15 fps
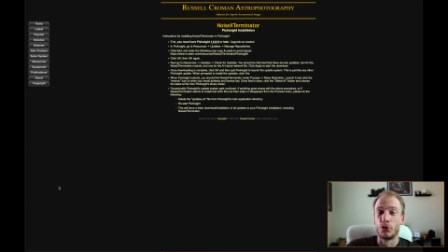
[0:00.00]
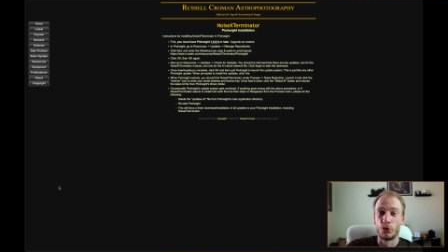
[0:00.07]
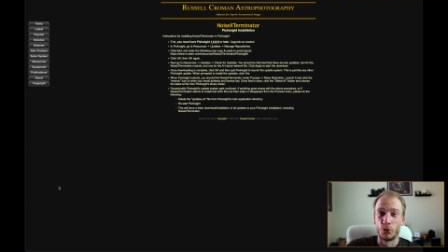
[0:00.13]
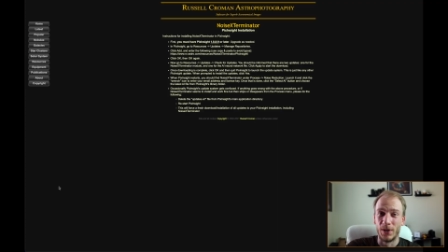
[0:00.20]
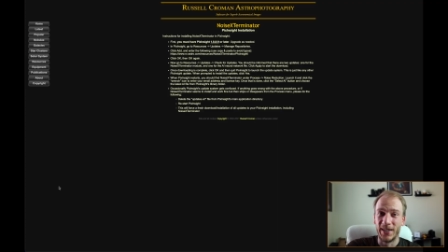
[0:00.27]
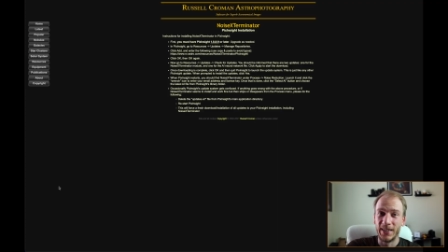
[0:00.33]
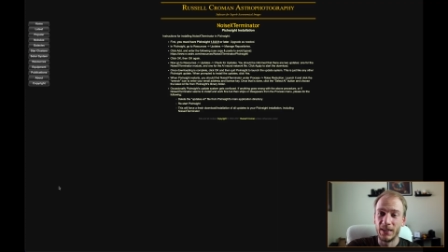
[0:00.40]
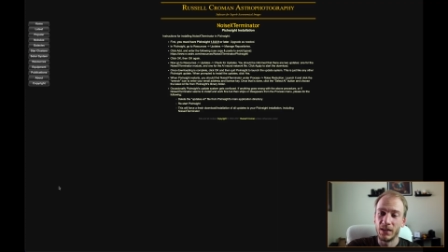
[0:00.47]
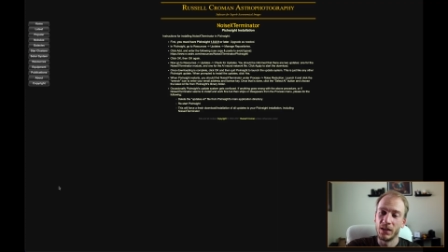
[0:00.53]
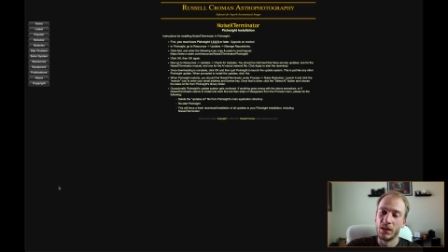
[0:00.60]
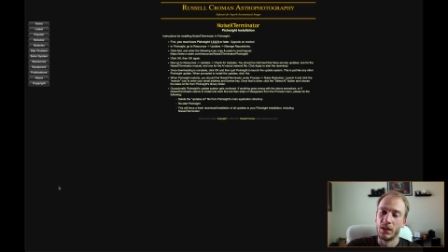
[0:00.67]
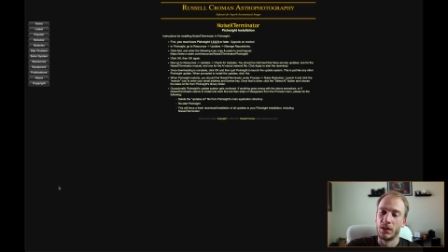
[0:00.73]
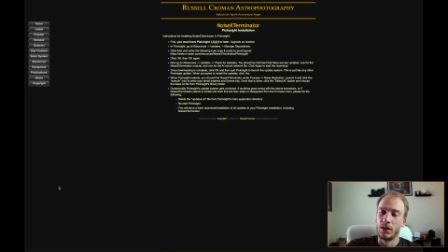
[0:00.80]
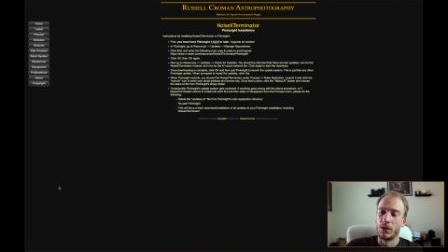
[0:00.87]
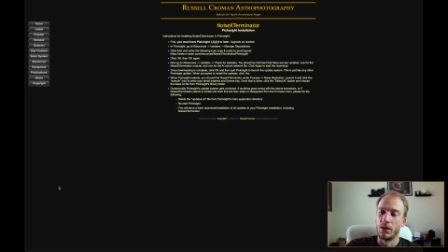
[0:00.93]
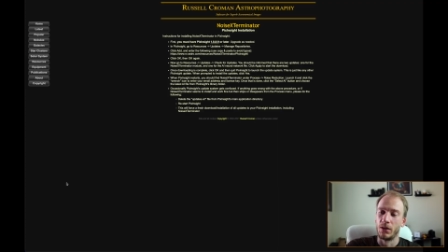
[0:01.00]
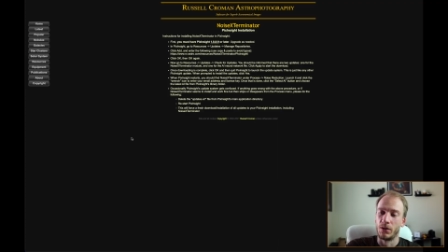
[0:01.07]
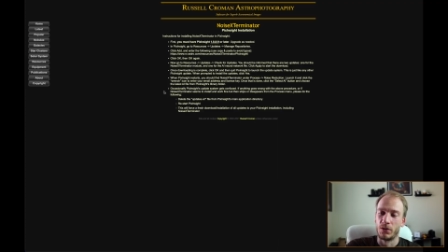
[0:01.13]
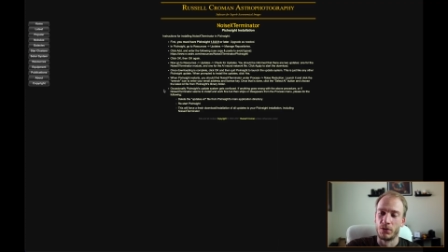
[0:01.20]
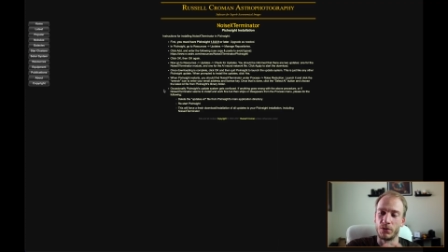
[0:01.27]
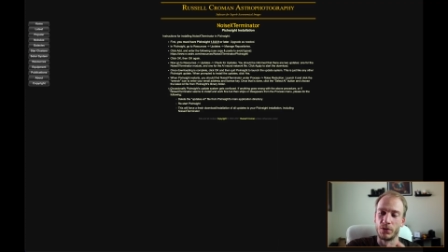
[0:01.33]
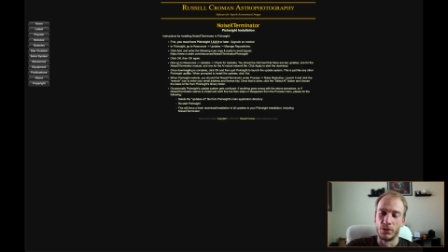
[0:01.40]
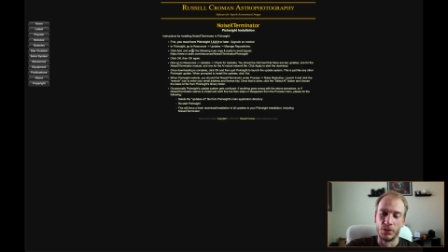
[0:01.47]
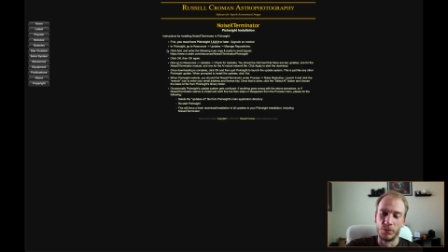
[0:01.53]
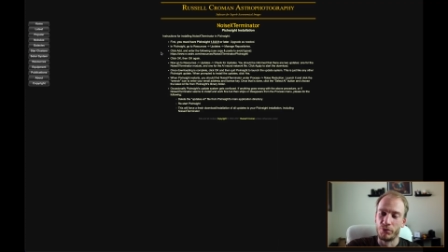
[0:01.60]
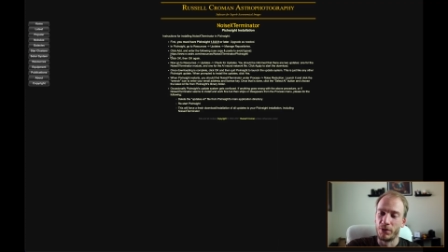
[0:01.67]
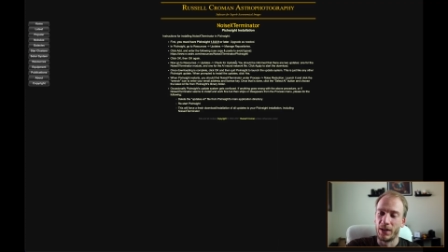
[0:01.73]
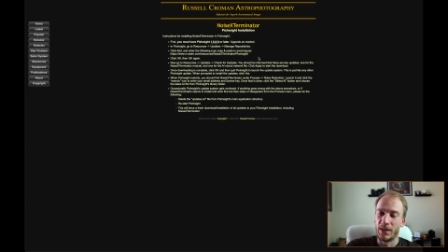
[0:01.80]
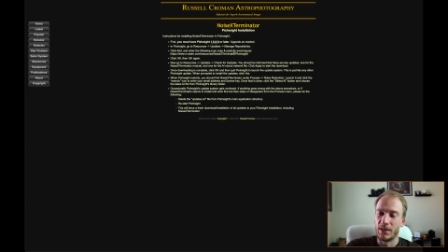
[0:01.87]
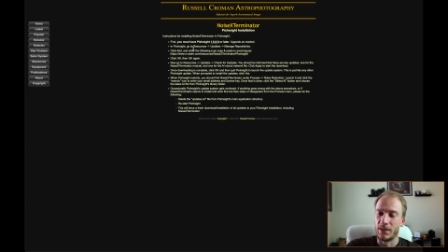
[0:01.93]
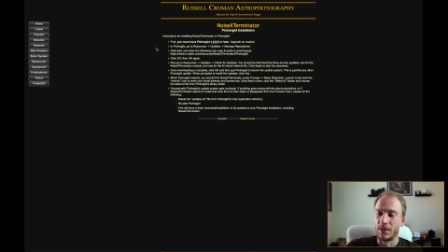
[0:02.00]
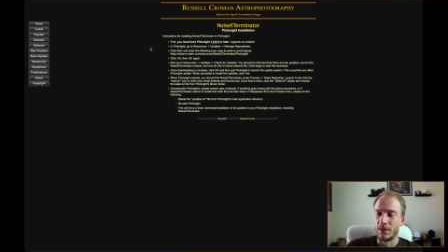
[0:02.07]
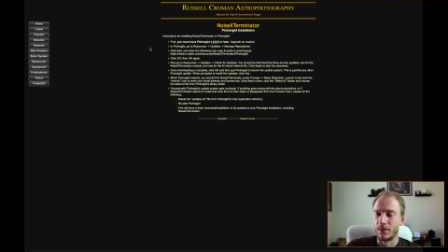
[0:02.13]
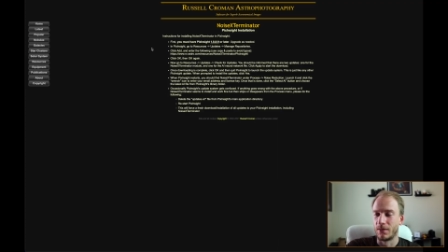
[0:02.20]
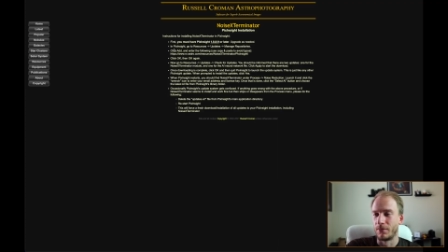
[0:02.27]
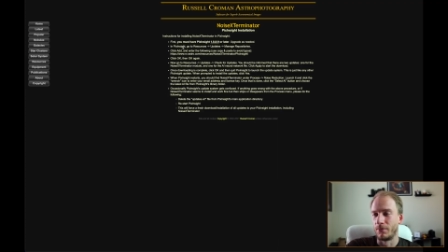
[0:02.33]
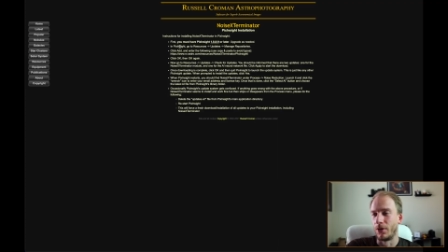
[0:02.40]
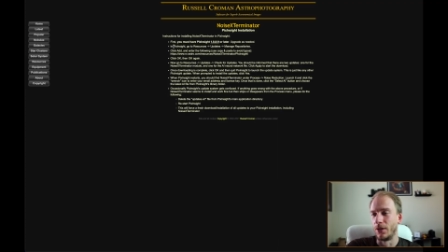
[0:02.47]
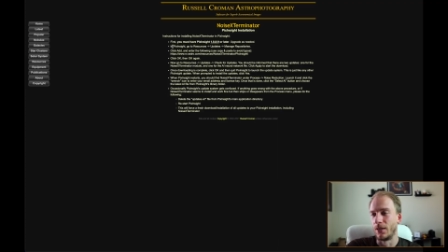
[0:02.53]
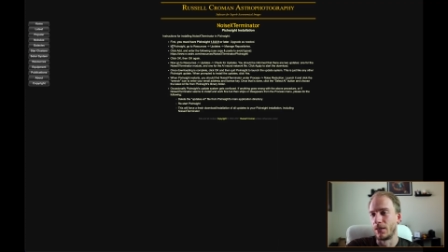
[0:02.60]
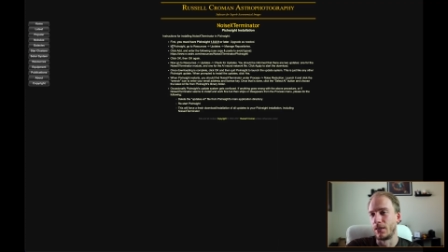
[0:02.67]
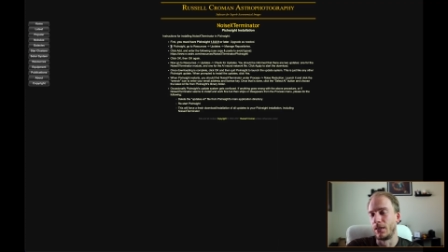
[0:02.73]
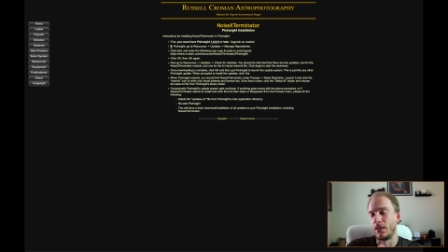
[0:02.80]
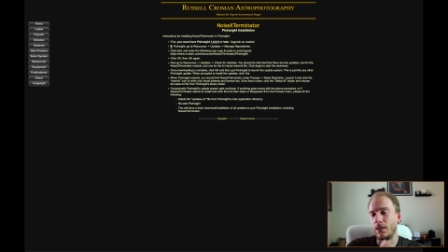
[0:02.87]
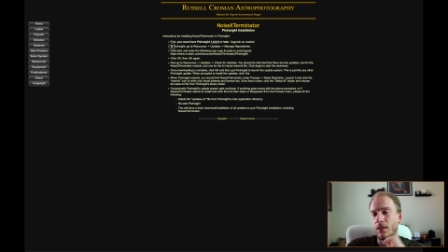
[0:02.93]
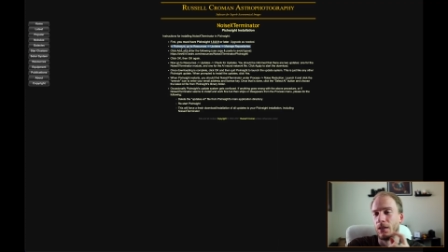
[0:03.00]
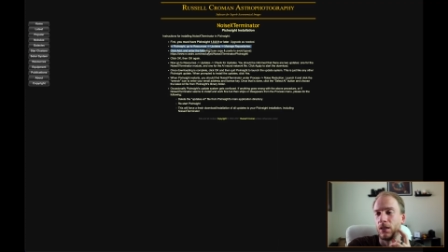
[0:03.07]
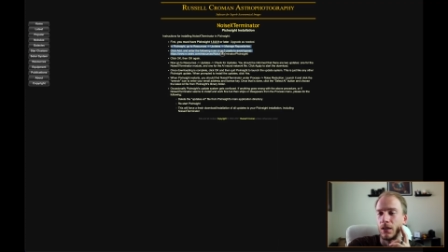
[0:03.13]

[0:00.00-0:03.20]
train. Uh, so the, the, price is honestly,